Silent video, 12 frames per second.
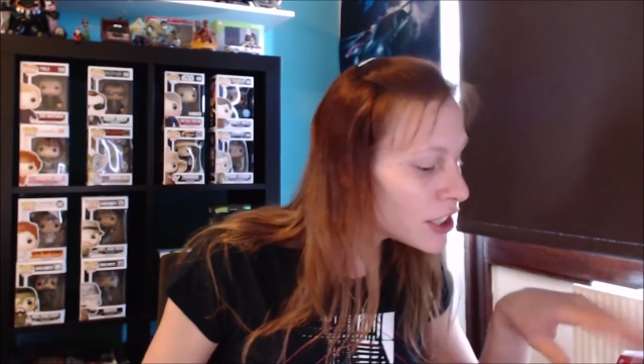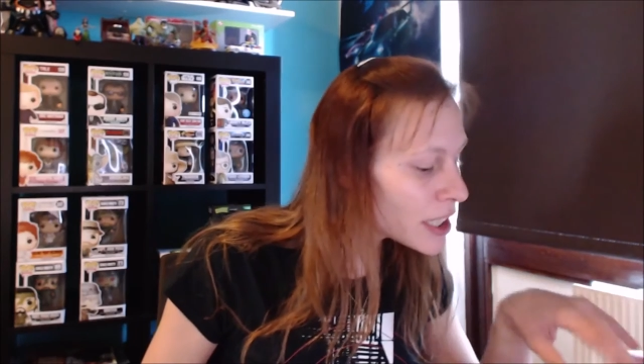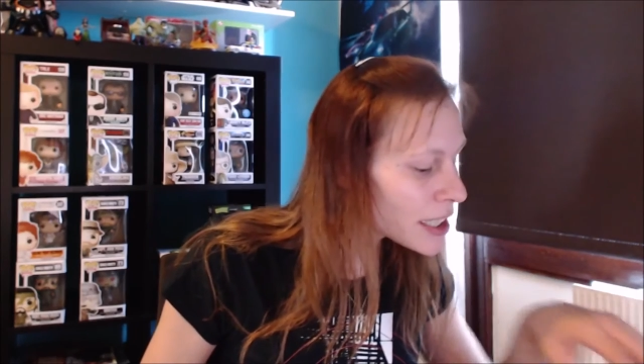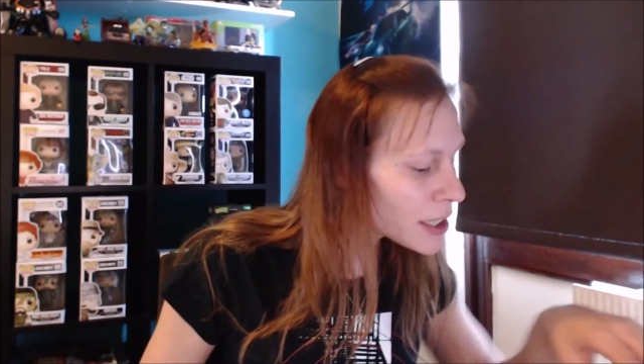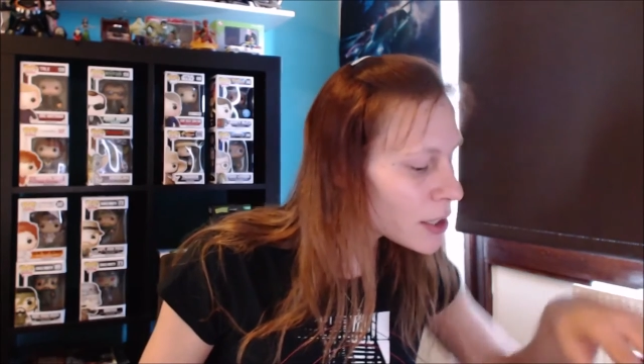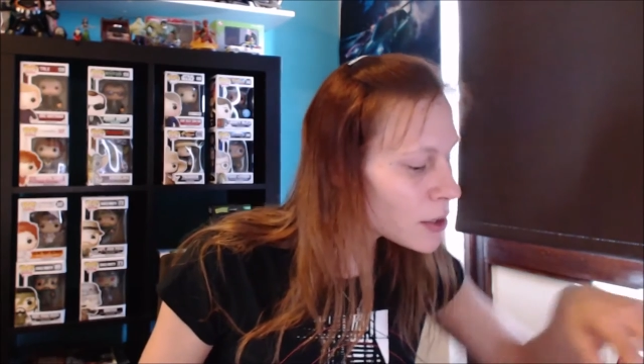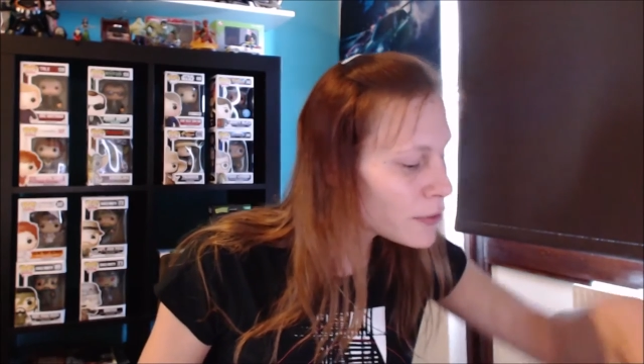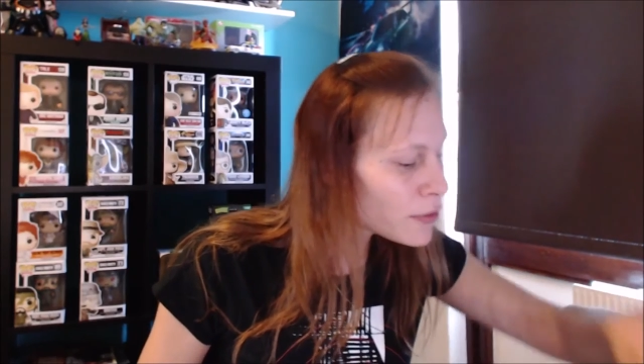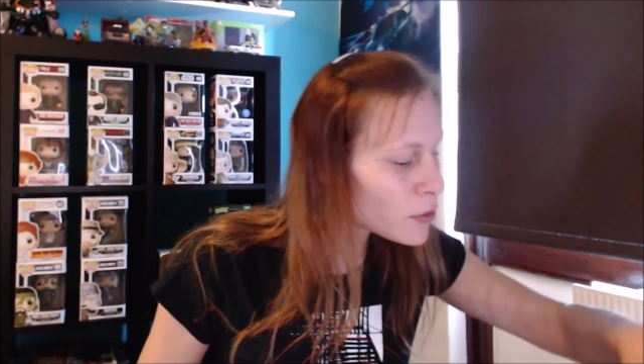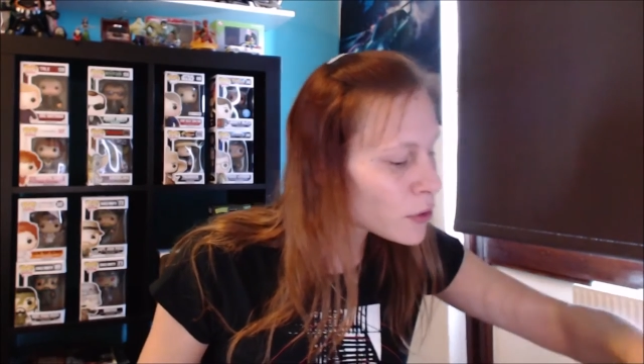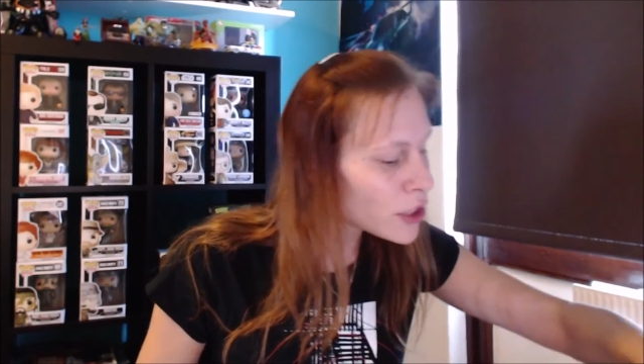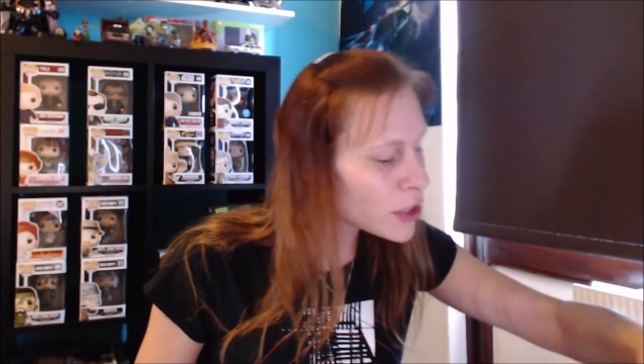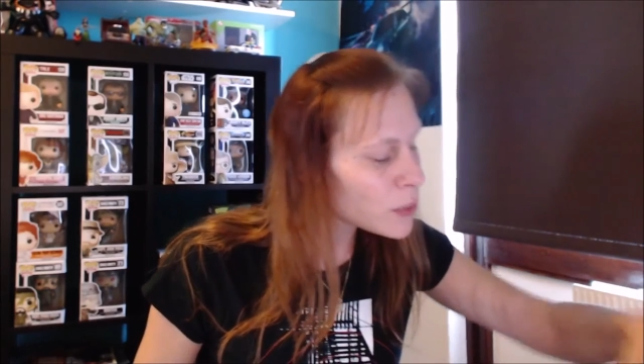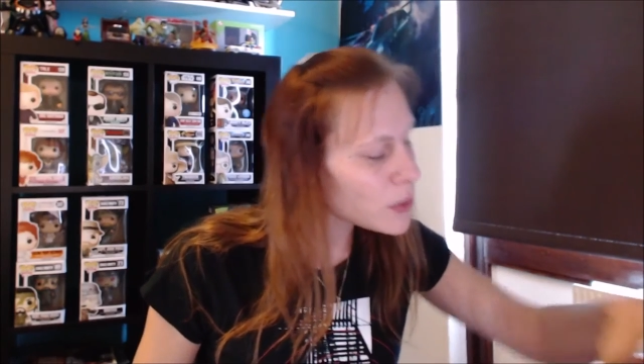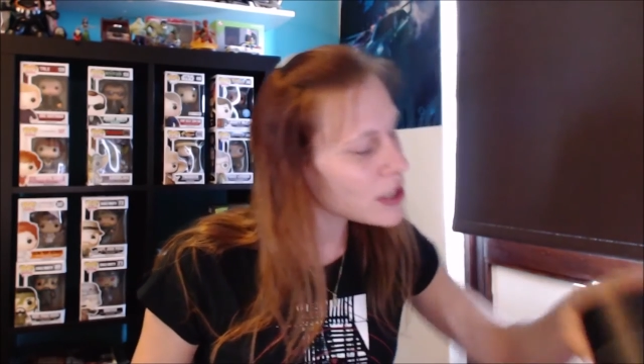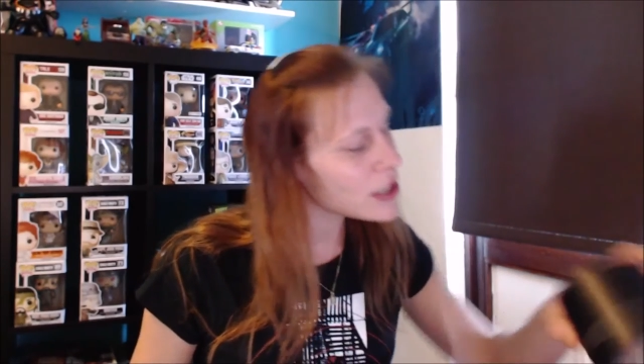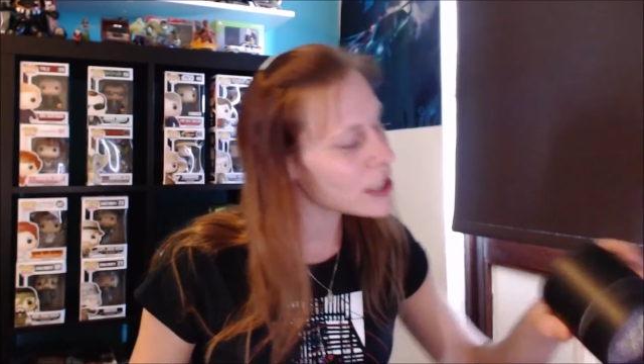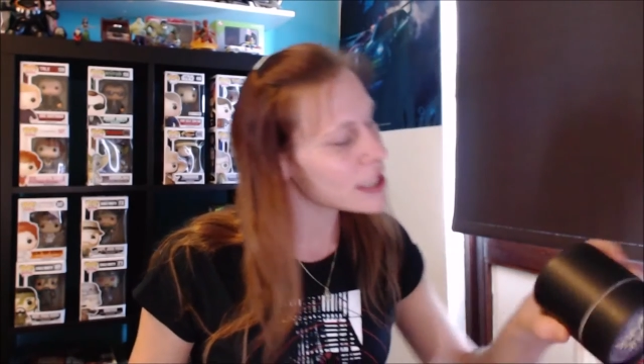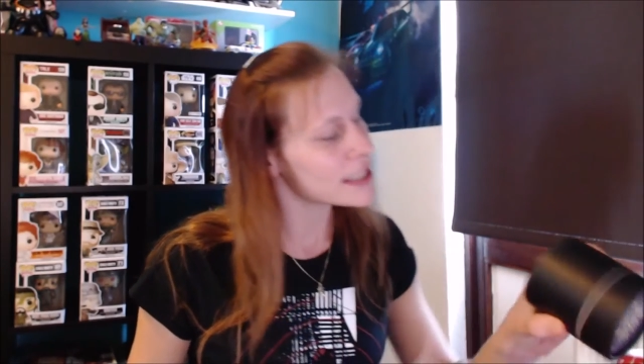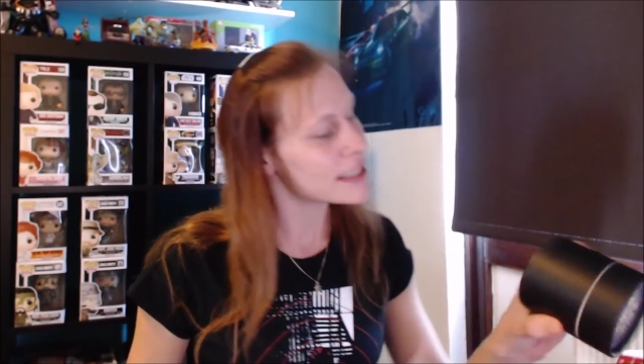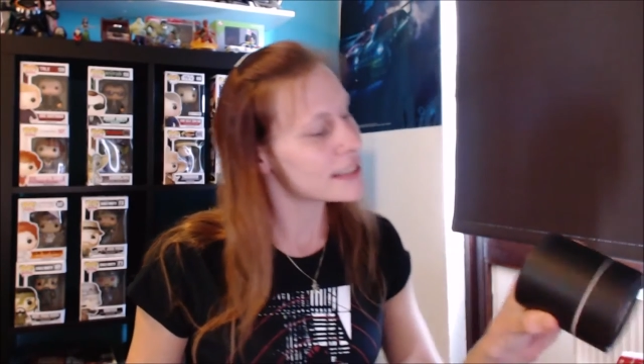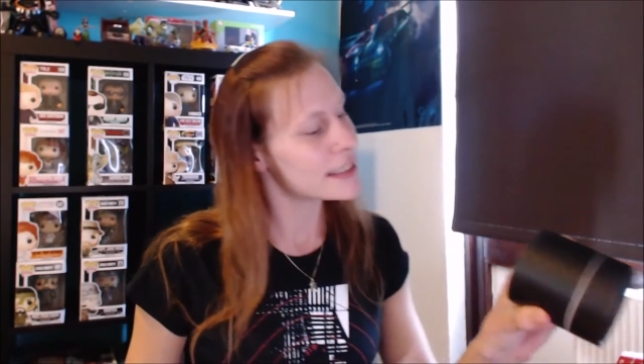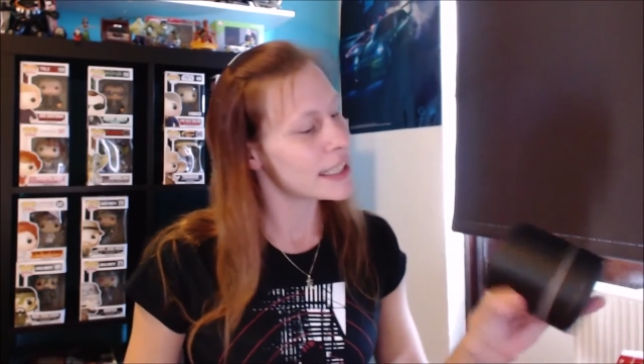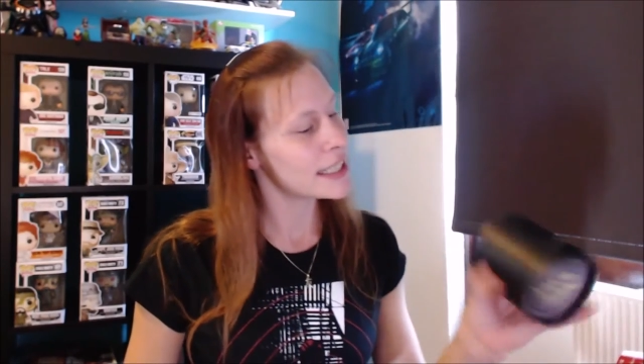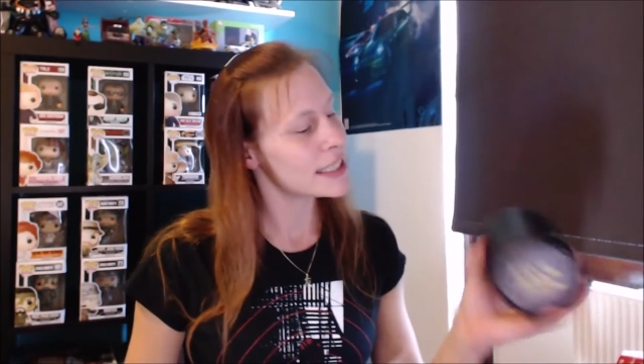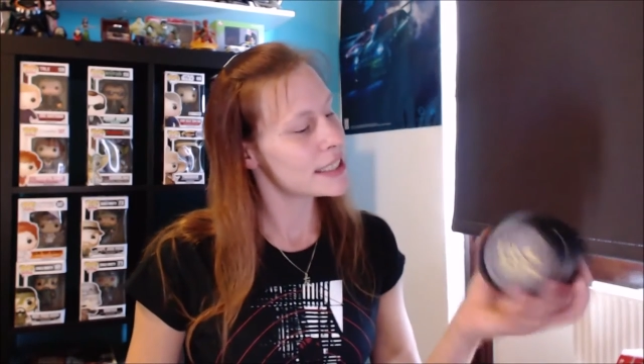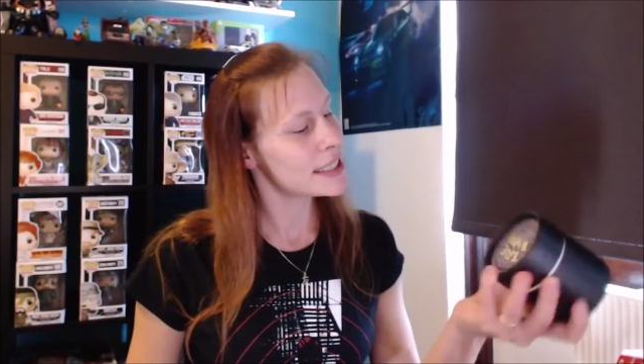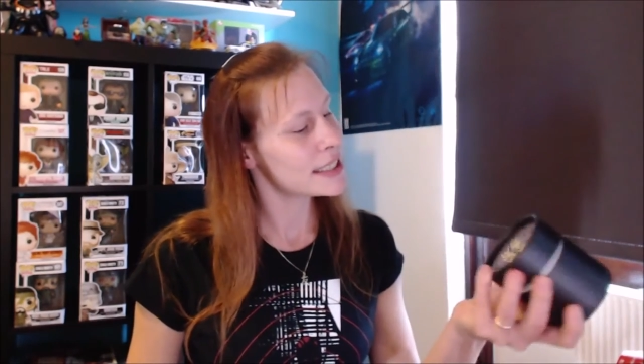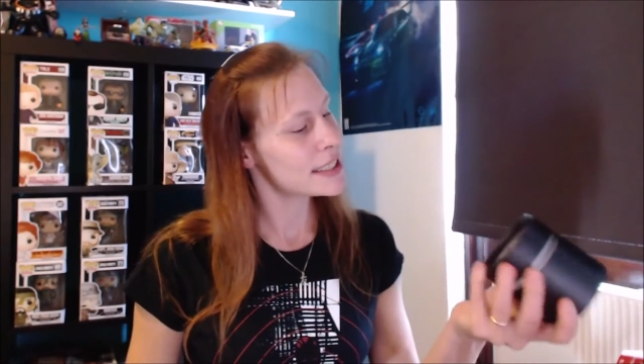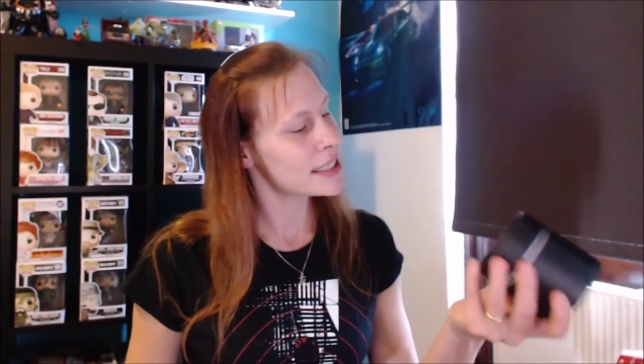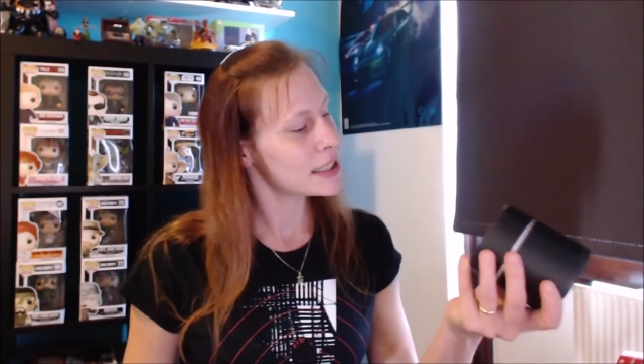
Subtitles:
I go for? What is this?